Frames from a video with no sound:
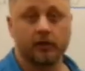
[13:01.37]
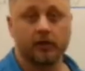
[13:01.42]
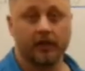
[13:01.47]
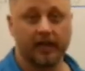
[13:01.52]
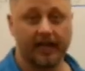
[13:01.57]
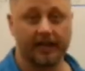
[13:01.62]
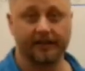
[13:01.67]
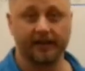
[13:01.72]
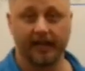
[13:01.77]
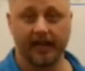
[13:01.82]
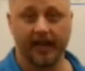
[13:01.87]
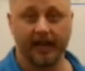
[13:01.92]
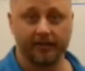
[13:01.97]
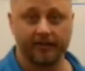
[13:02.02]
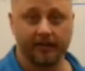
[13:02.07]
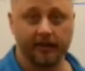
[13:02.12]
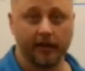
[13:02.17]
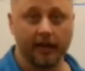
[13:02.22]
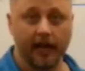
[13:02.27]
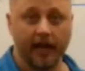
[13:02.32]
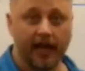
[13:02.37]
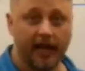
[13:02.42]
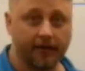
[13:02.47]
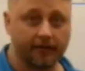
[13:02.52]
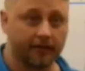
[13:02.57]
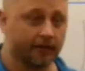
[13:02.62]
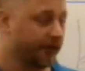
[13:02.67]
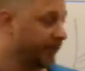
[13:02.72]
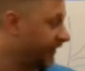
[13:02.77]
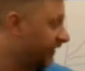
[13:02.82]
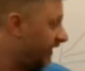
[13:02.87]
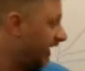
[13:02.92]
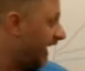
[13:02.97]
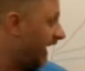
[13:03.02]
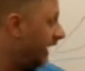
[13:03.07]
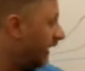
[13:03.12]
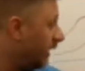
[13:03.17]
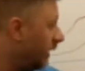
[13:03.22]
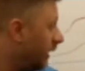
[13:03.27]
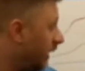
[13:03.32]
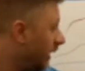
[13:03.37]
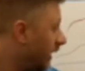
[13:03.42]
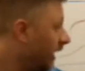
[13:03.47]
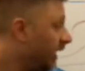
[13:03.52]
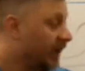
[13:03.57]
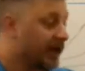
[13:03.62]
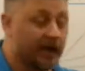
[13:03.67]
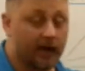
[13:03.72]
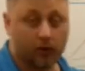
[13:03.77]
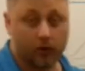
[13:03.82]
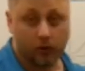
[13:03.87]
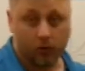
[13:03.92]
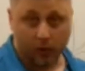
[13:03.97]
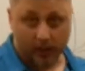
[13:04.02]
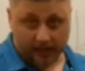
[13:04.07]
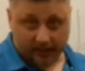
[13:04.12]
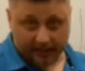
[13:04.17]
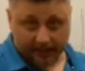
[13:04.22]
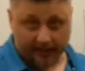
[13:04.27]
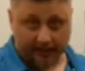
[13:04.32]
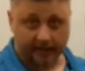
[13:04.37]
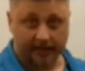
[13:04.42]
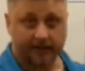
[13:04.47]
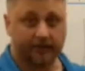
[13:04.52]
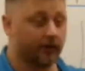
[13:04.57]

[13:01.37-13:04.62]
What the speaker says: lactic acid after the set. How quickly can that